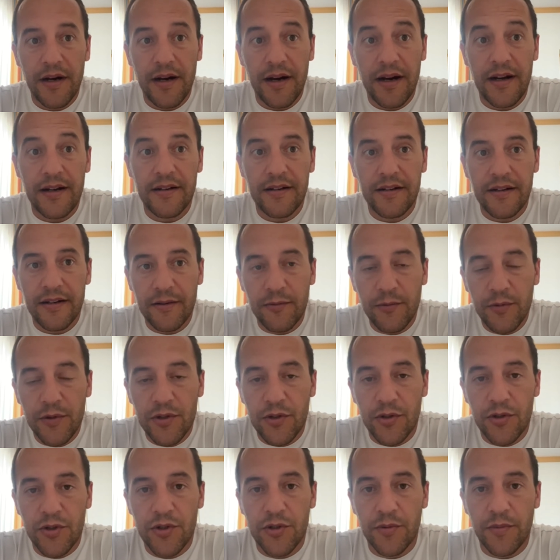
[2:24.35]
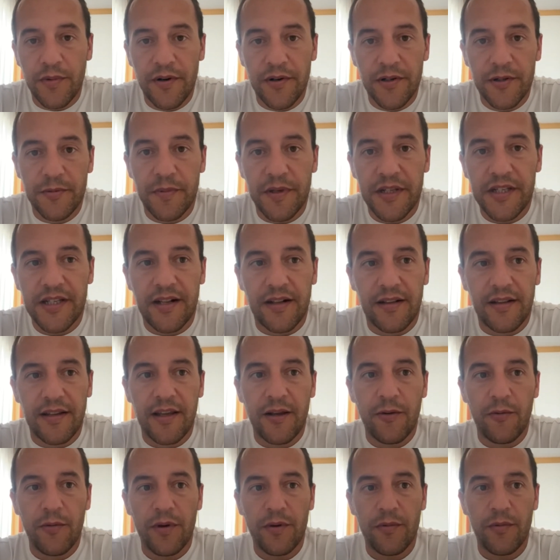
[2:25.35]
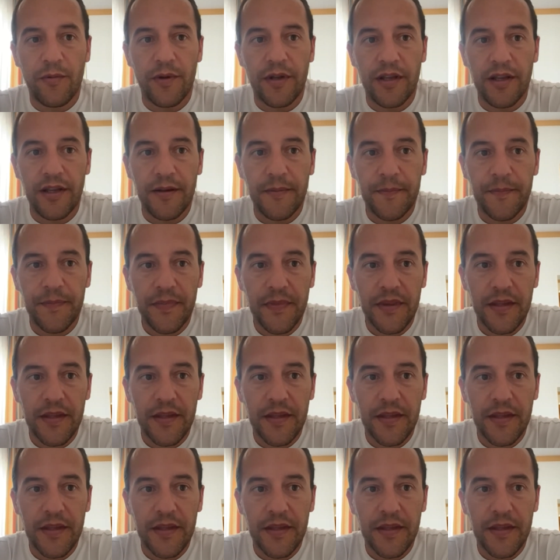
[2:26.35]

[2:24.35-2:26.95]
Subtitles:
and it was also very special day when we